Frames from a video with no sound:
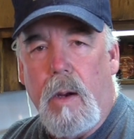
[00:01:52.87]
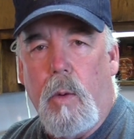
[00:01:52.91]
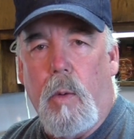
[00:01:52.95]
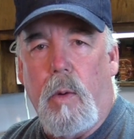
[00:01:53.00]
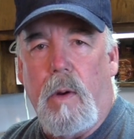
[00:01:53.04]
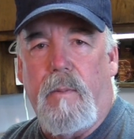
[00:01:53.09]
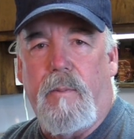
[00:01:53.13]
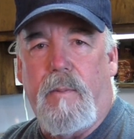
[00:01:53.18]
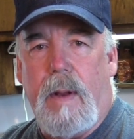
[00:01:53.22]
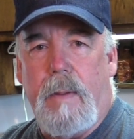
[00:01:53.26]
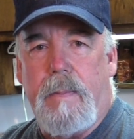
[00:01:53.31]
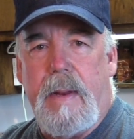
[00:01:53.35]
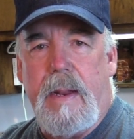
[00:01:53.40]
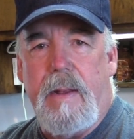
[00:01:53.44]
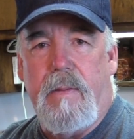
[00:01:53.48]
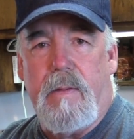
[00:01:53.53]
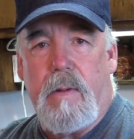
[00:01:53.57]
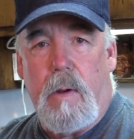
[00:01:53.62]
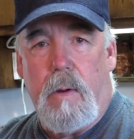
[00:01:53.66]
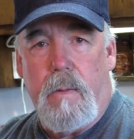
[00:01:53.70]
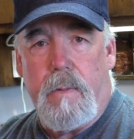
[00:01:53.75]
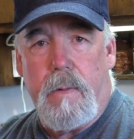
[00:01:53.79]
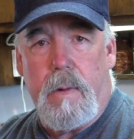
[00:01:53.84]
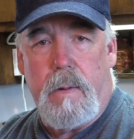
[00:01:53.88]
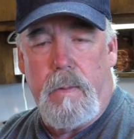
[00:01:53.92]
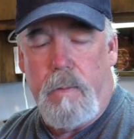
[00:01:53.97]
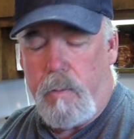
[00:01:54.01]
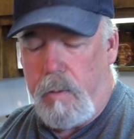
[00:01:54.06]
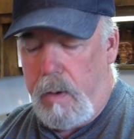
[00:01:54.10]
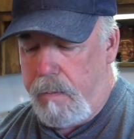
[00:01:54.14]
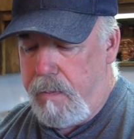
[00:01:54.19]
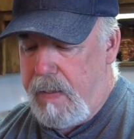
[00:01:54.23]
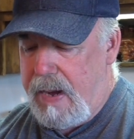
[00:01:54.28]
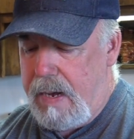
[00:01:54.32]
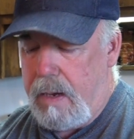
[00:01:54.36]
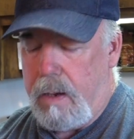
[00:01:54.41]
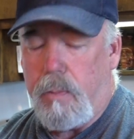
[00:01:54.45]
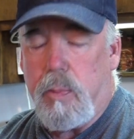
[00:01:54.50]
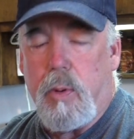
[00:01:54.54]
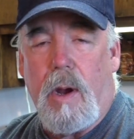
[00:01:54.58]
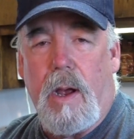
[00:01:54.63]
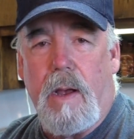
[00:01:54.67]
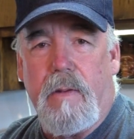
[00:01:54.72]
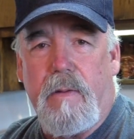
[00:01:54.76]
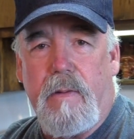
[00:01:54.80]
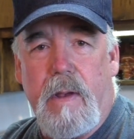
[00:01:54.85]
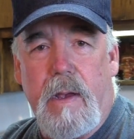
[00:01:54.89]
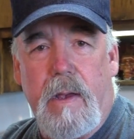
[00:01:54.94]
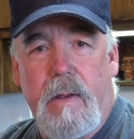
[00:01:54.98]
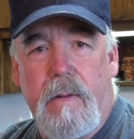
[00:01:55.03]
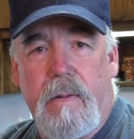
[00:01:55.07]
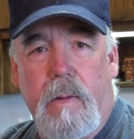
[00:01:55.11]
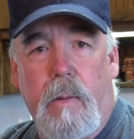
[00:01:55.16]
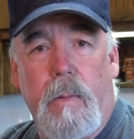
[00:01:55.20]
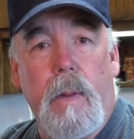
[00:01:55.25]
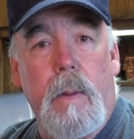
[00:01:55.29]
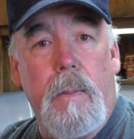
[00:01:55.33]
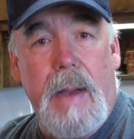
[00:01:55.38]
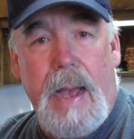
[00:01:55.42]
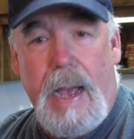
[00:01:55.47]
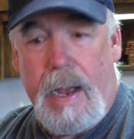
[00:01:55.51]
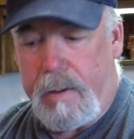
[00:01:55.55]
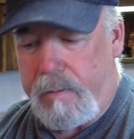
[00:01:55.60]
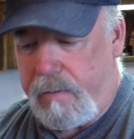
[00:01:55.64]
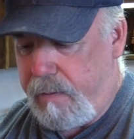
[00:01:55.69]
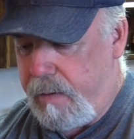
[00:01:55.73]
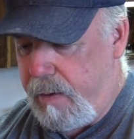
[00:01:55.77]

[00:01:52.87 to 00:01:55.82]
Going to flip these over, repeat the process on the back